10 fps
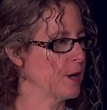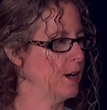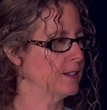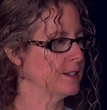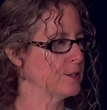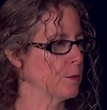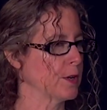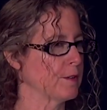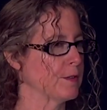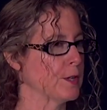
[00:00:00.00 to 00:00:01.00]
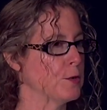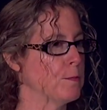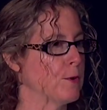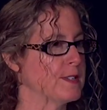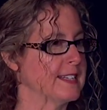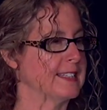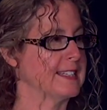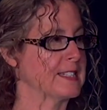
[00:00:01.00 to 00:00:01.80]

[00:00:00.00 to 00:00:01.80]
college, working for the Newport Daily